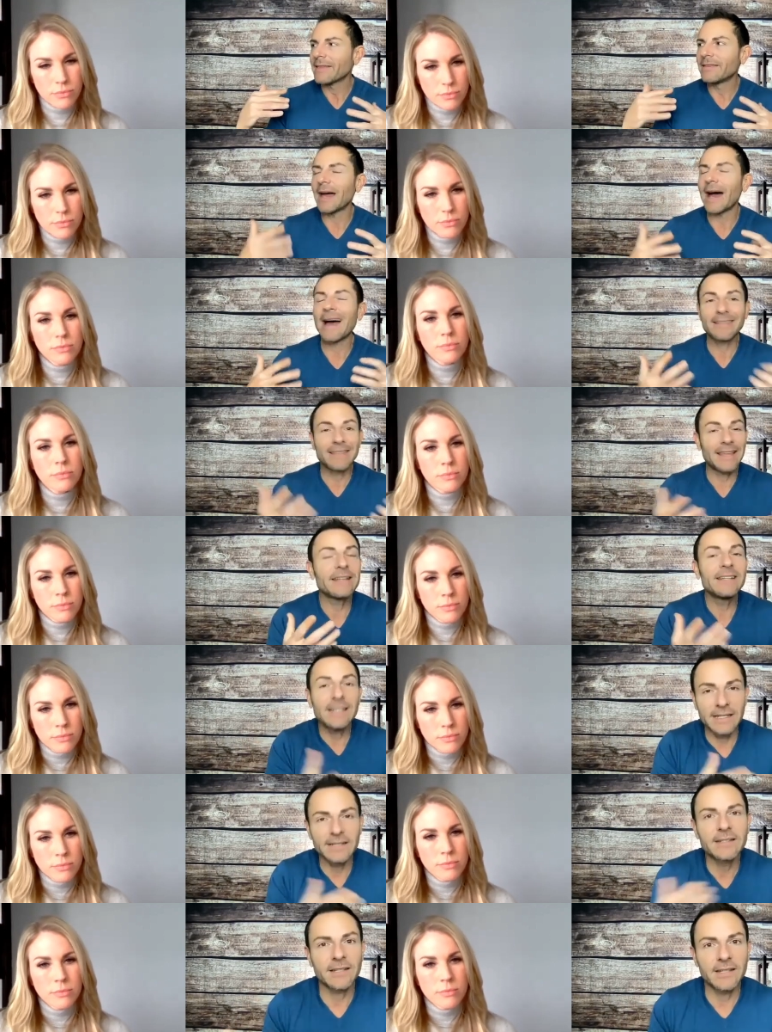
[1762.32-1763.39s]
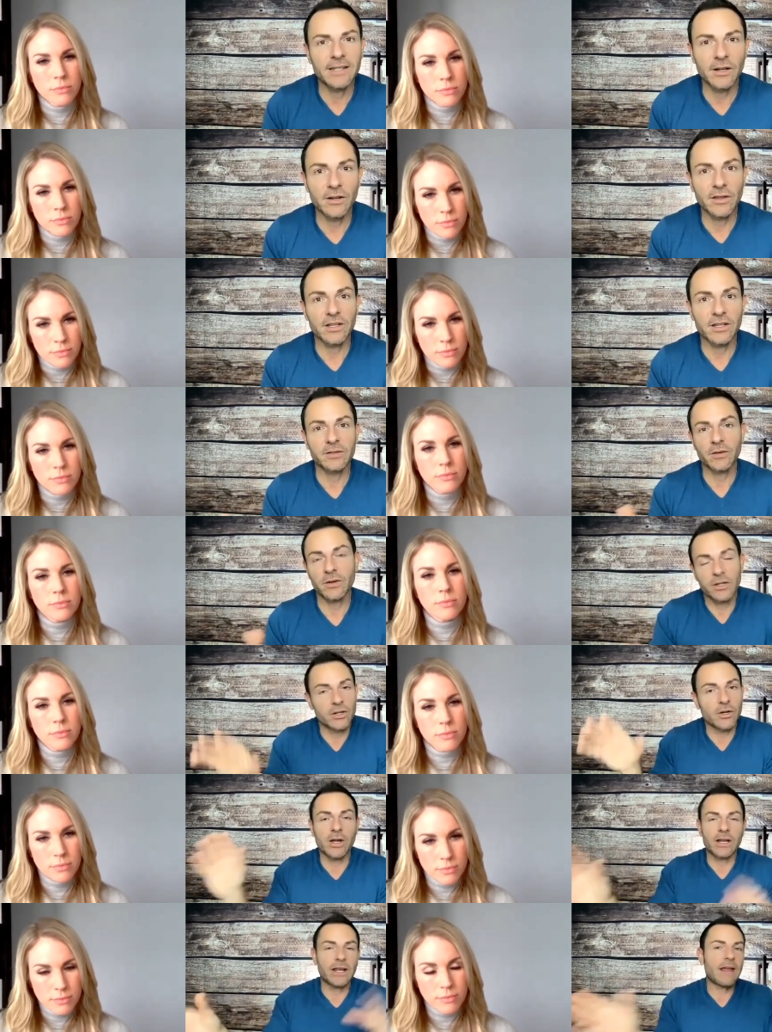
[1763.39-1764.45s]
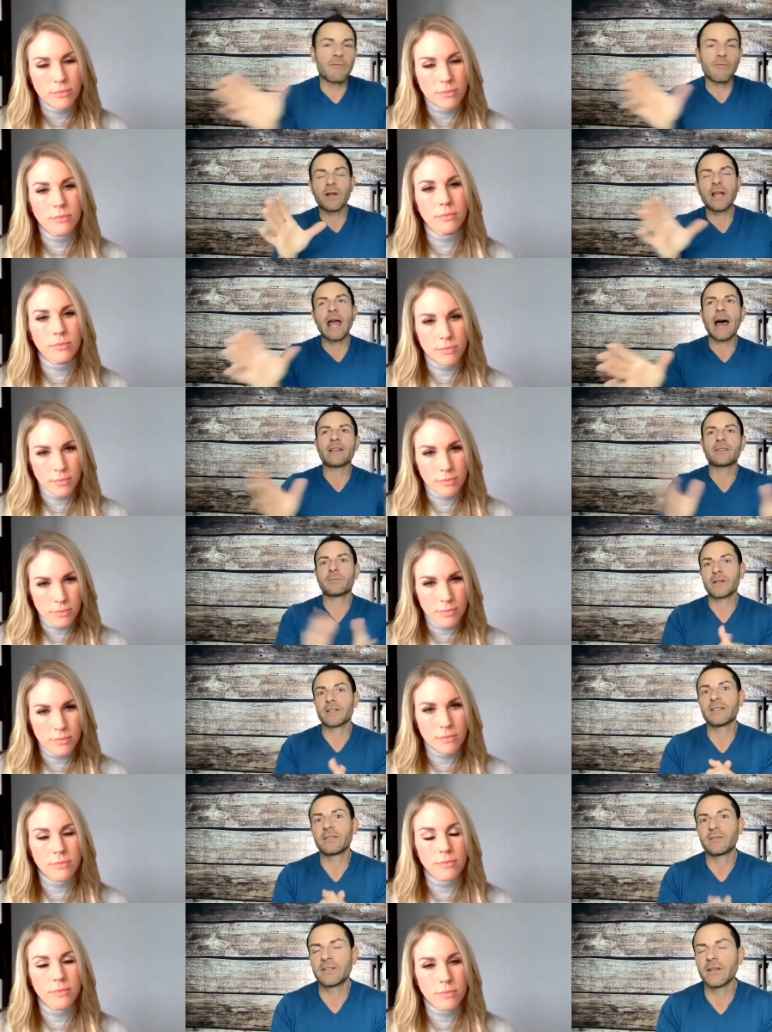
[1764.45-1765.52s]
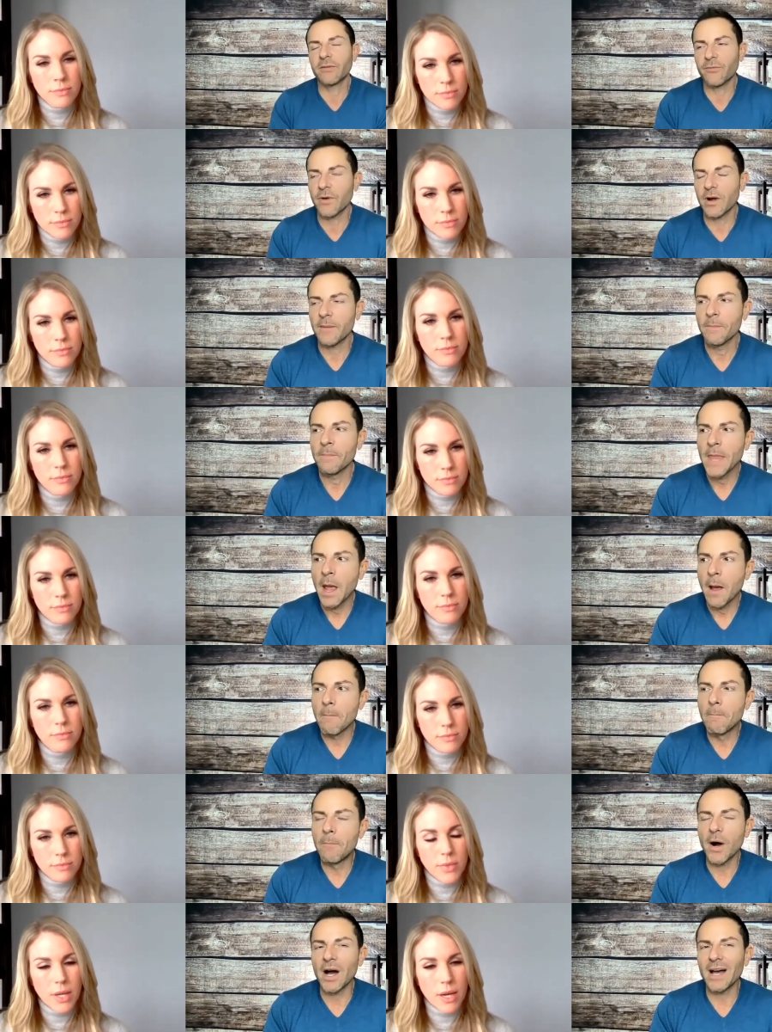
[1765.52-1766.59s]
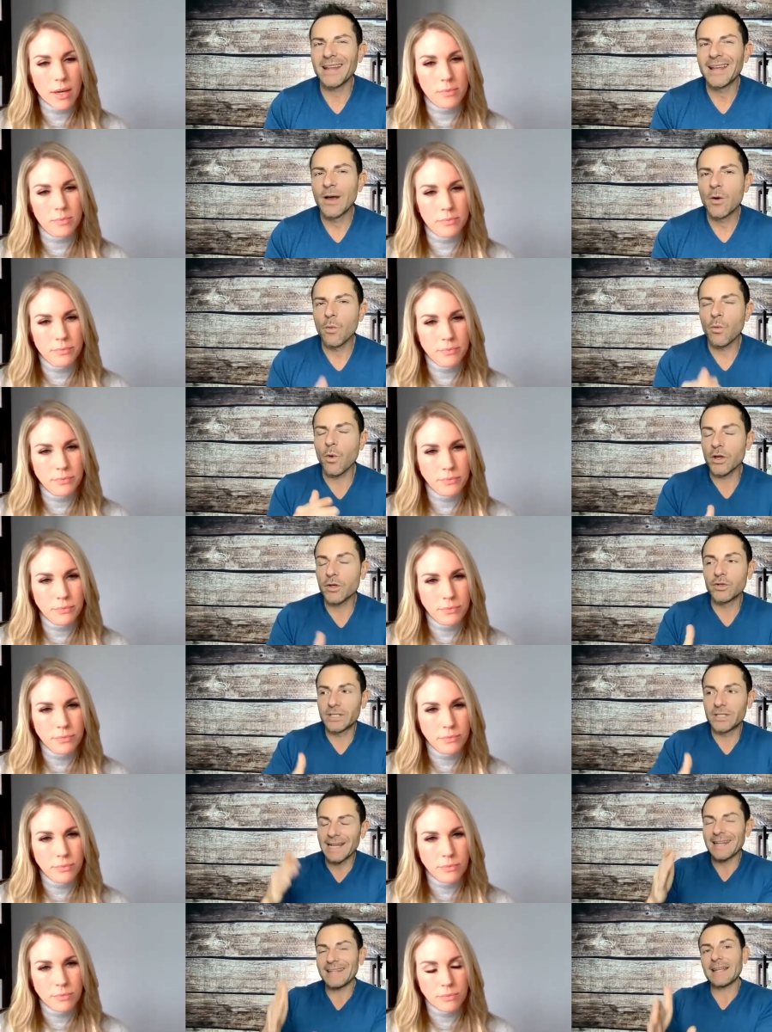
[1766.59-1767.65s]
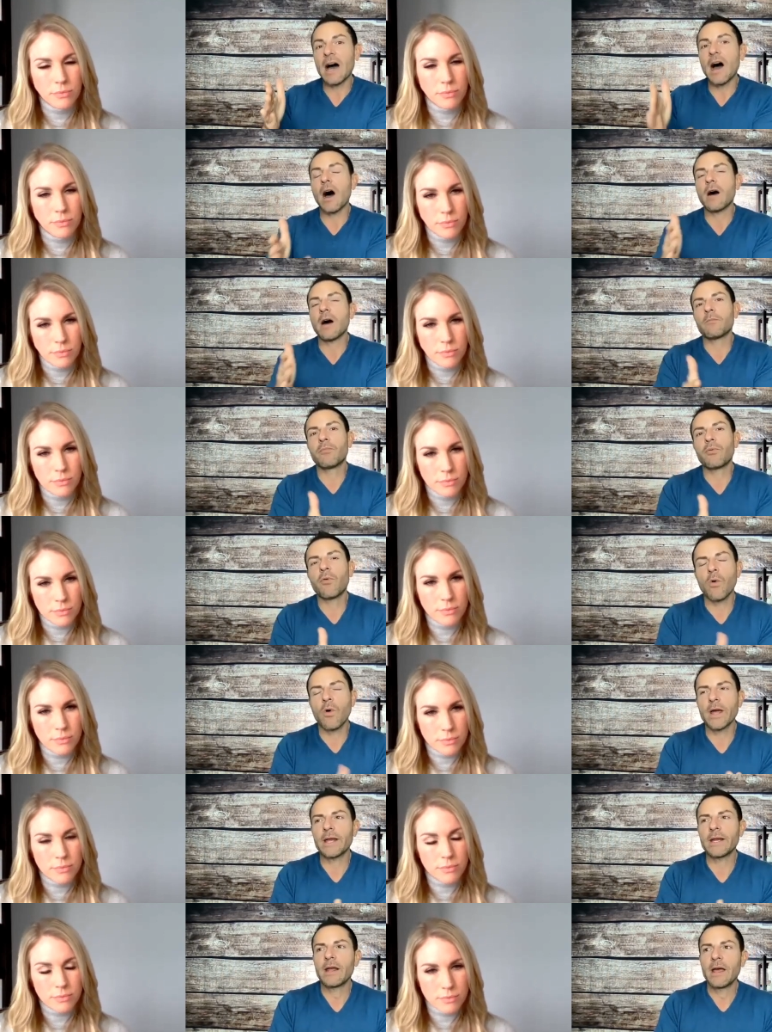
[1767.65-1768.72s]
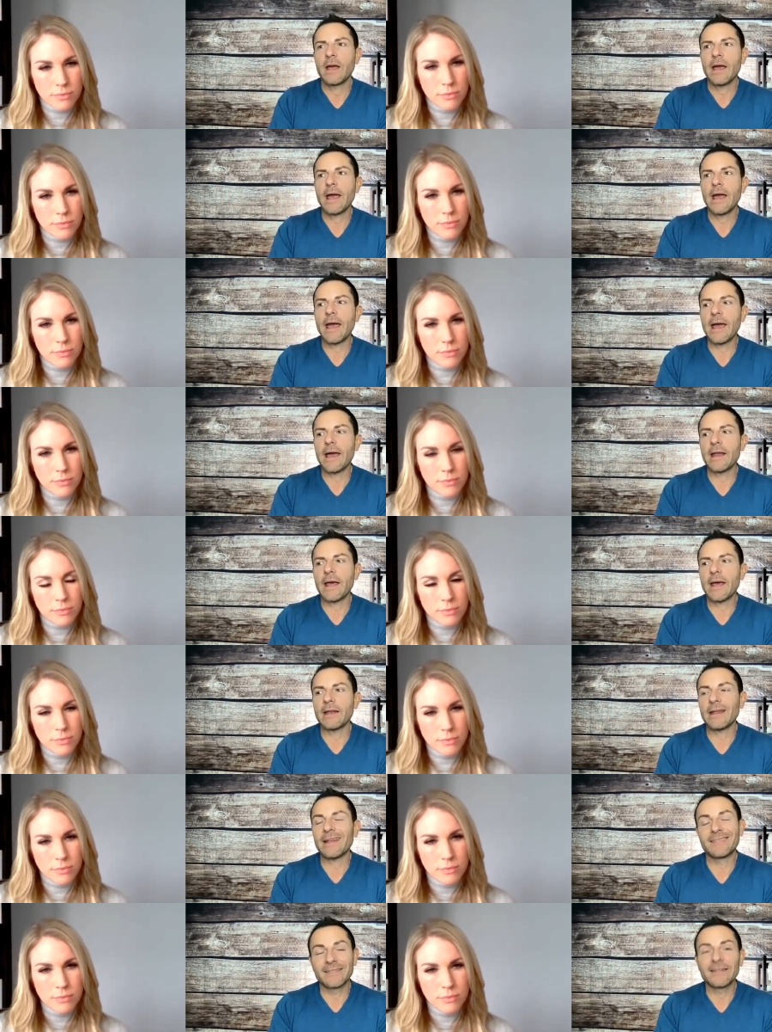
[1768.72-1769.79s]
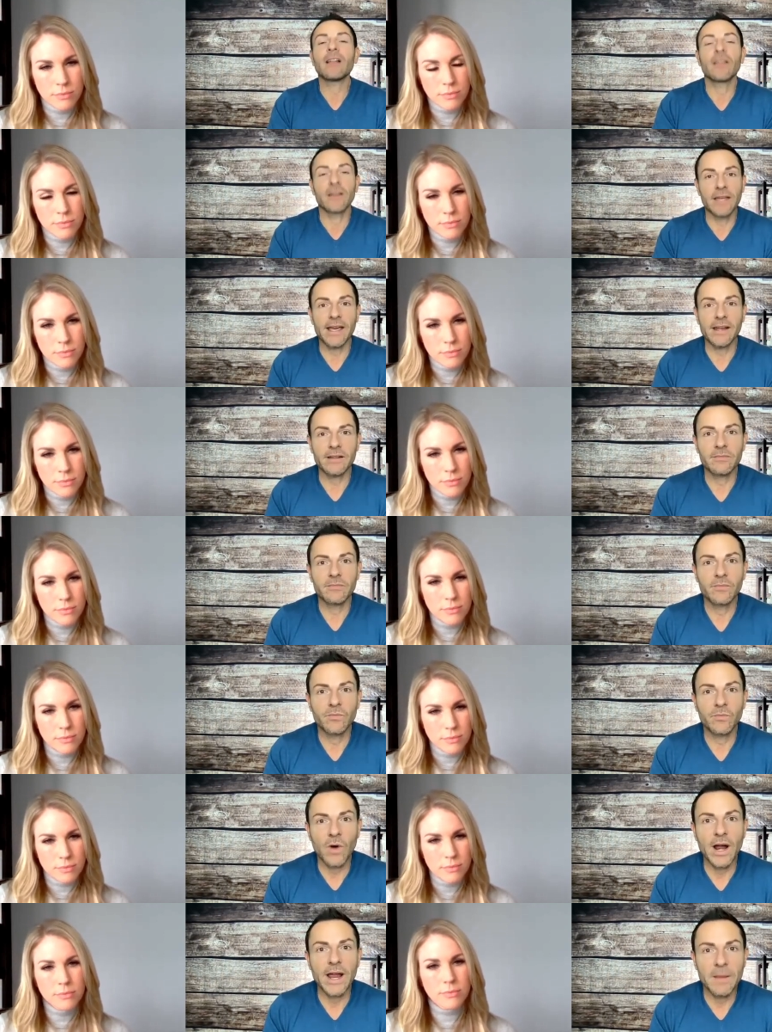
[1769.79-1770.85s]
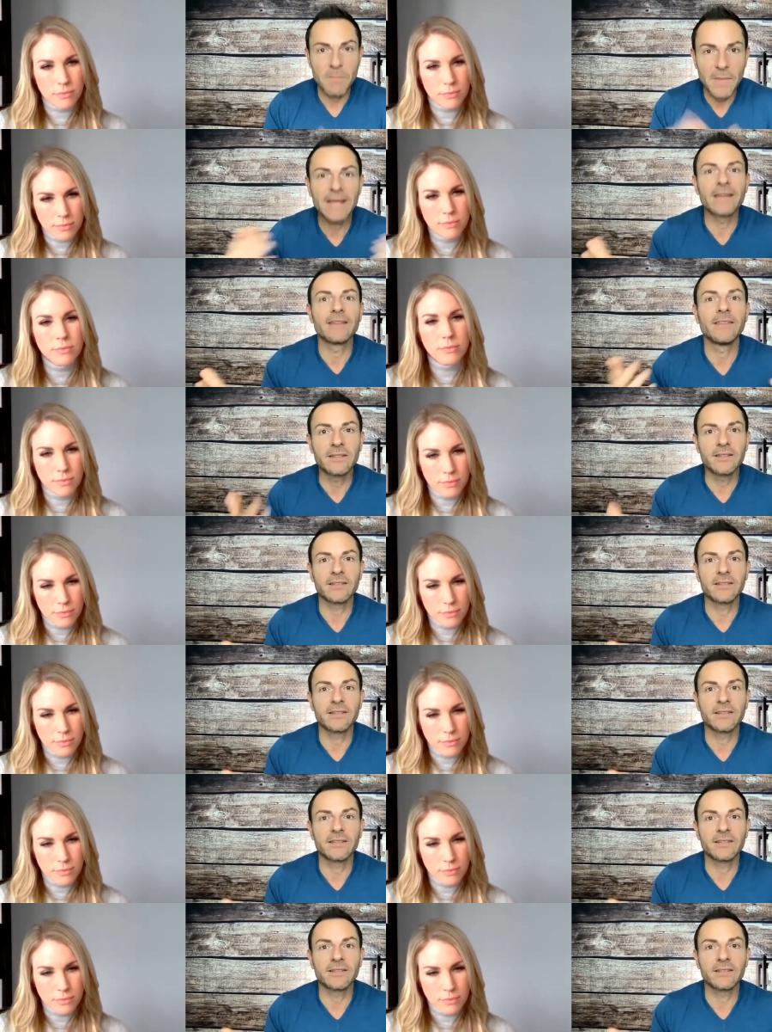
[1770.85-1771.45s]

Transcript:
Speaker 1: that they need to hear this you know and every aspect is different but what you said is on point and and it's delegating right and making the